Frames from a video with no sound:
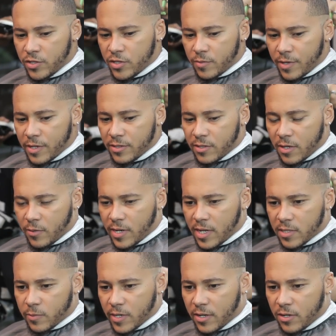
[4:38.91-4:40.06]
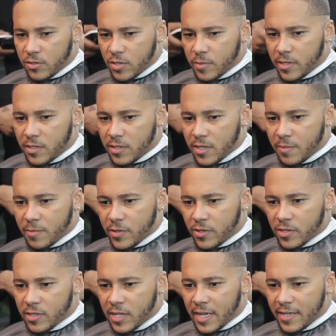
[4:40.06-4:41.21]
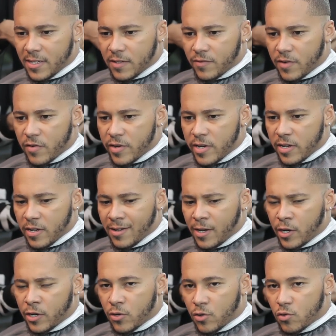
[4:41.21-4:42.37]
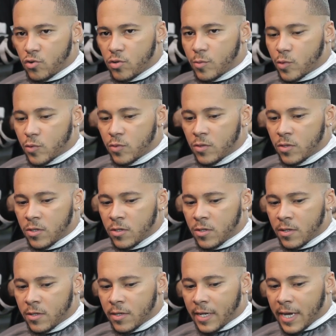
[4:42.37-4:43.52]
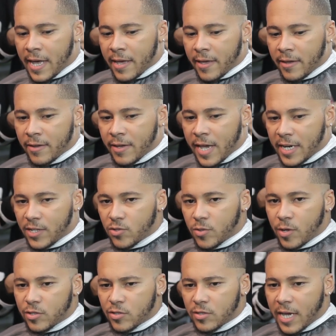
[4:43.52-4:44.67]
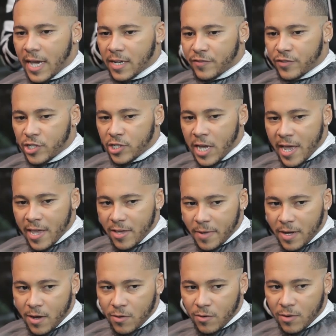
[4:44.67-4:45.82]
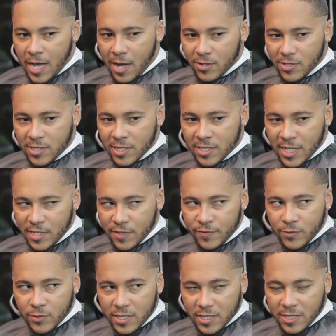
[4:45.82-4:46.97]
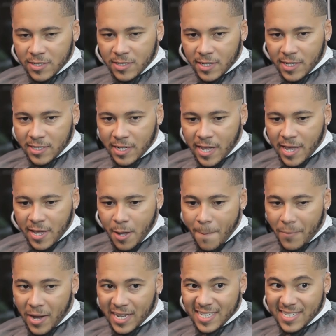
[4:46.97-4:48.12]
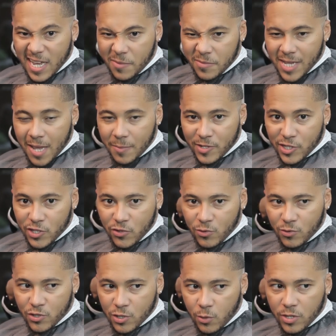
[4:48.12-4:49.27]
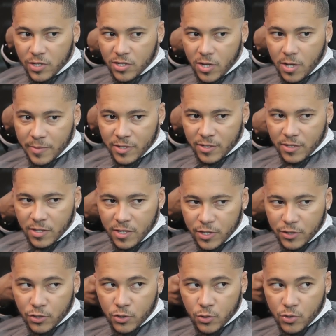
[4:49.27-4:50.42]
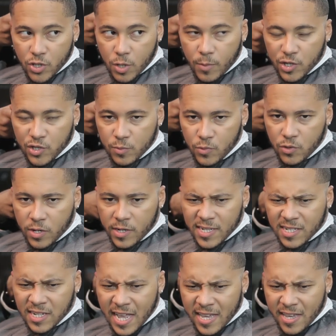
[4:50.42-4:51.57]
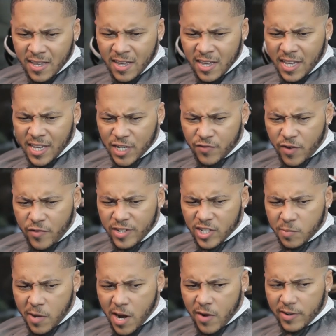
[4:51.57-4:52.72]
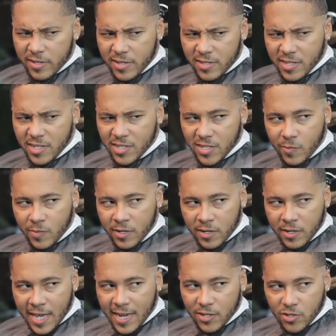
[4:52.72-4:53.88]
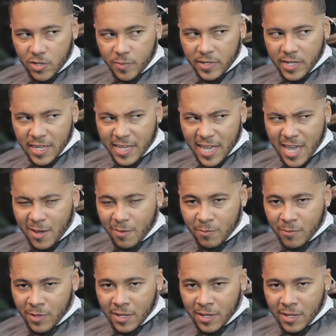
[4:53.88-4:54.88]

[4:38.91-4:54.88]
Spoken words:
Richard Branson, like, when I got to speak to him, because like he's a very normal guy, and he's almost kind of shy about how successful he is, and it's like, but at the same time, he's still so determined to do so much more, and it's like, it's very inspiring to see someone at the top of their game,